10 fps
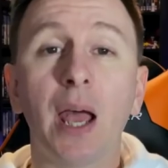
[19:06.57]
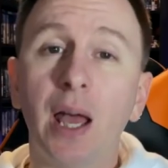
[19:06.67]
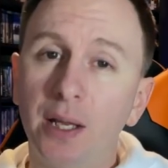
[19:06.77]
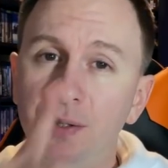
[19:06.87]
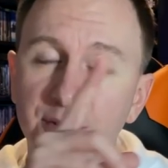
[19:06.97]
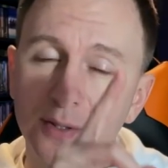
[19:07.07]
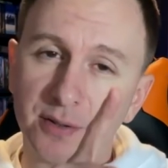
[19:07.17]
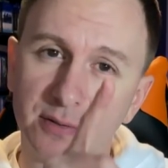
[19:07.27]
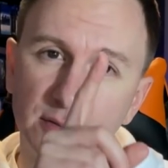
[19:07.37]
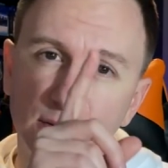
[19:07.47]
And
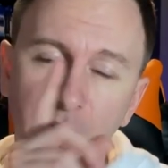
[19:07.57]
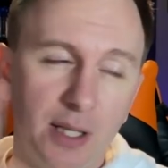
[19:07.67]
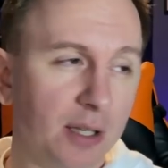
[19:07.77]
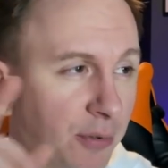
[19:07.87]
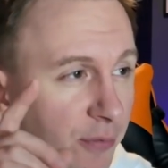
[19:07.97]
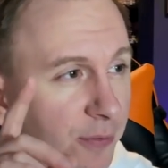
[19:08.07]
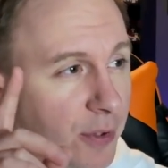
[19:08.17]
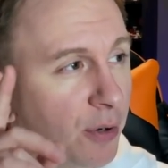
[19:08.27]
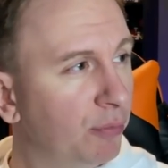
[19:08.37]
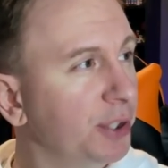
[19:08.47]
it'll have
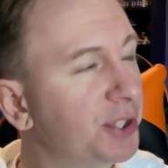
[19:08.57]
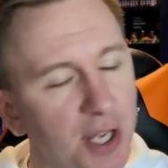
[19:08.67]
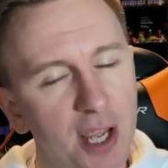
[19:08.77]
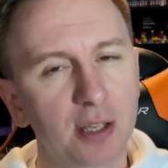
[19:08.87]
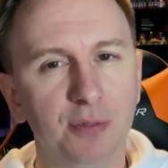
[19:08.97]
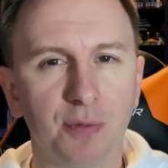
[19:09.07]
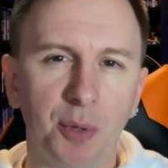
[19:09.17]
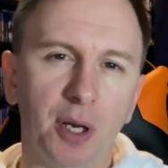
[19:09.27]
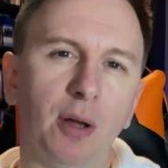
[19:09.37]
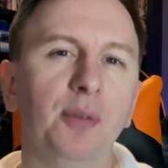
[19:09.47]
originated from a
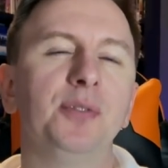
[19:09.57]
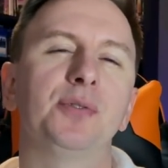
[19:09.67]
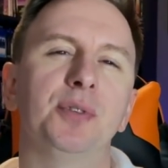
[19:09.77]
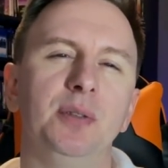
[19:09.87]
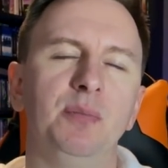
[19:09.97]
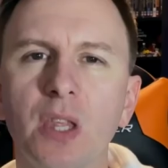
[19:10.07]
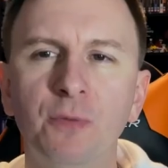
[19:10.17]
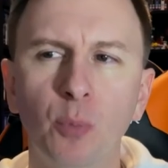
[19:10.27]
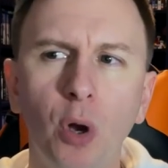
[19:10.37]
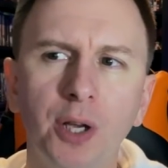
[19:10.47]
live stream.
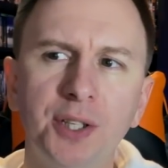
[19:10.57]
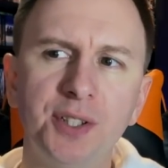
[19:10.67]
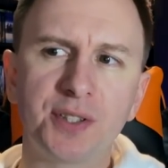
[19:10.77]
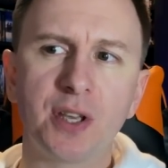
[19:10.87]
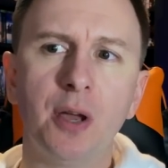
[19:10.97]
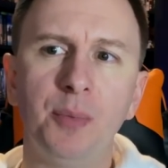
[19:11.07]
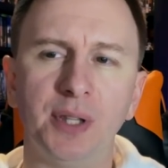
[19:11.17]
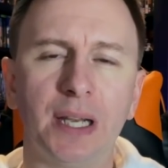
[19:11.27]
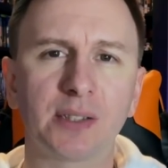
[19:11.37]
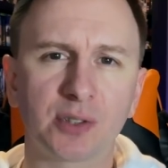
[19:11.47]
From what I can determine, the
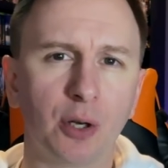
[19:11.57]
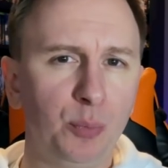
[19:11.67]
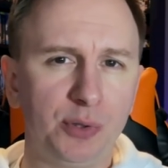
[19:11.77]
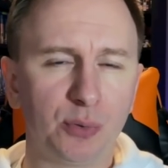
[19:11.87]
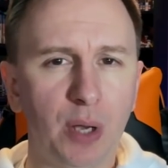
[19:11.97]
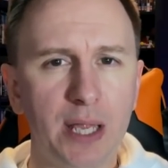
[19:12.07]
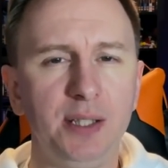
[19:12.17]
last time we saw any